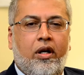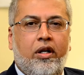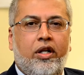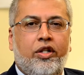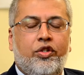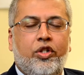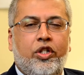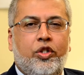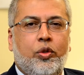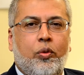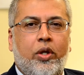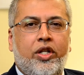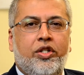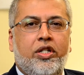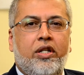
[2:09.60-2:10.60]
in a
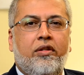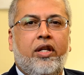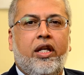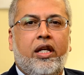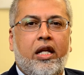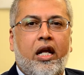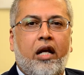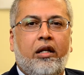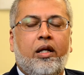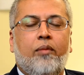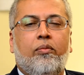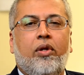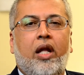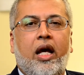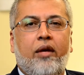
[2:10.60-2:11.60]
situation they cannot
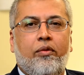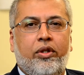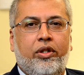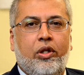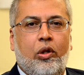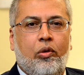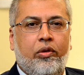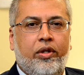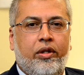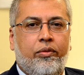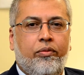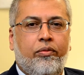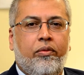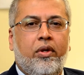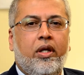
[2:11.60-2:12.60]
comply with code.
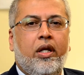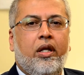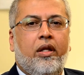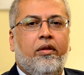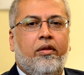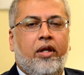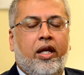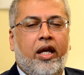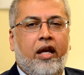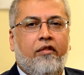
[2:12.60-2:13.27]
They